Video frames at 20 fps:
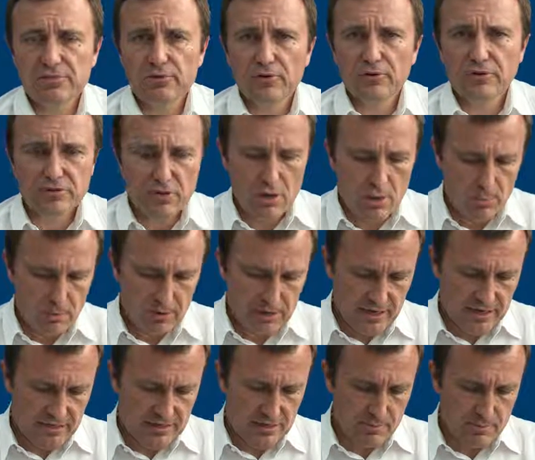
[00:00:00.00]
for example,
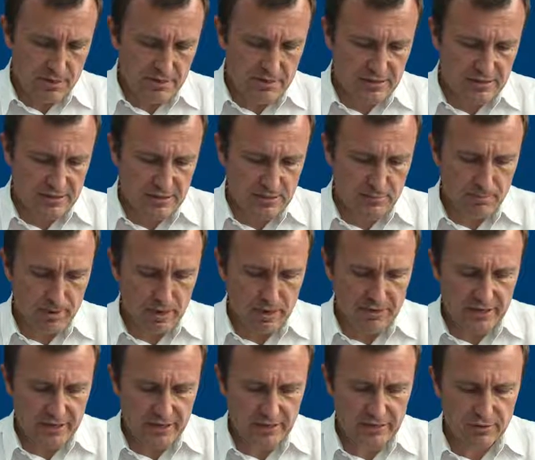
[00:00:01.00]
estimates that by
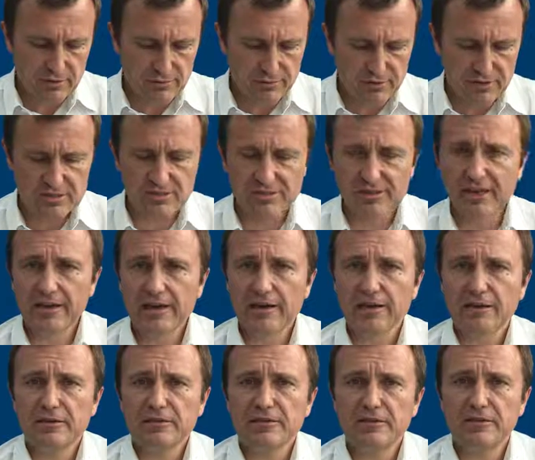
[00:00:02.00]
the end of this
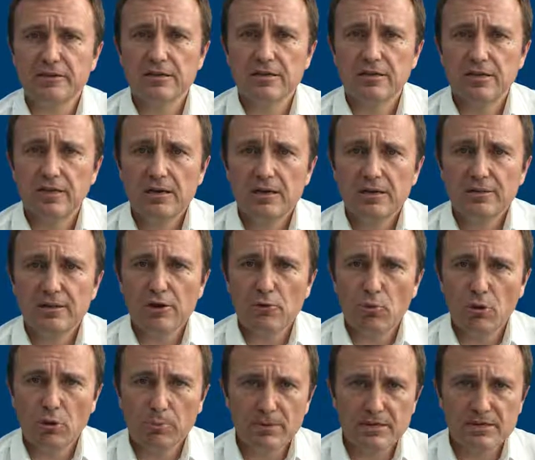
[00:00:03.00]
decade, there
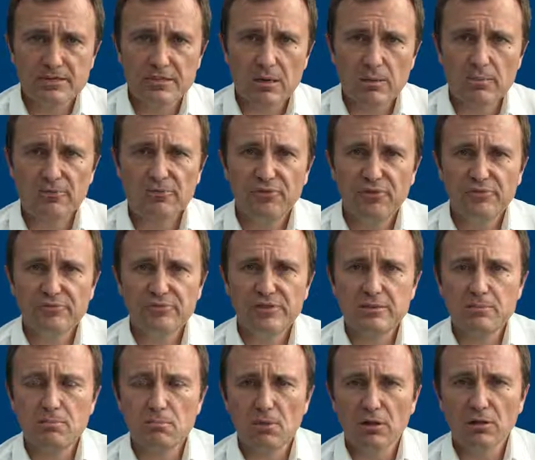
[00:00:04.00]
will be some
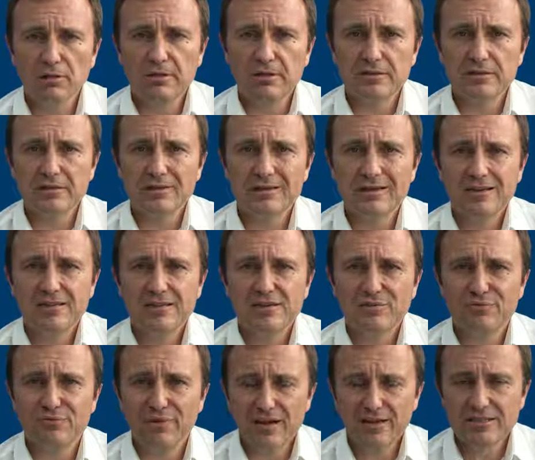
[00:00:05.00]
50 million
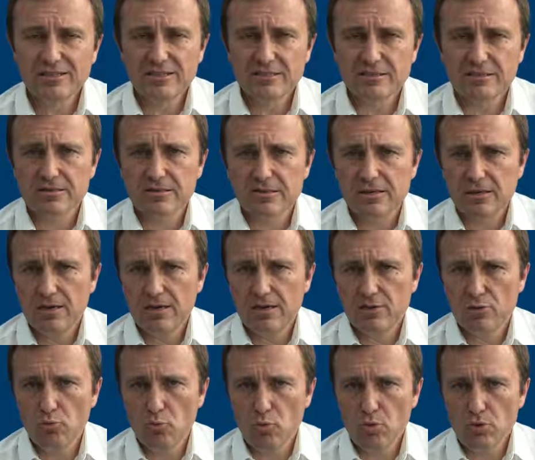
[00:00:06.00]
devices in
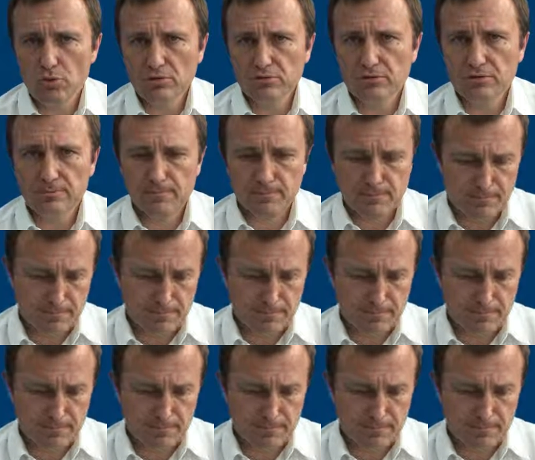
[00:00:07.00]
the world.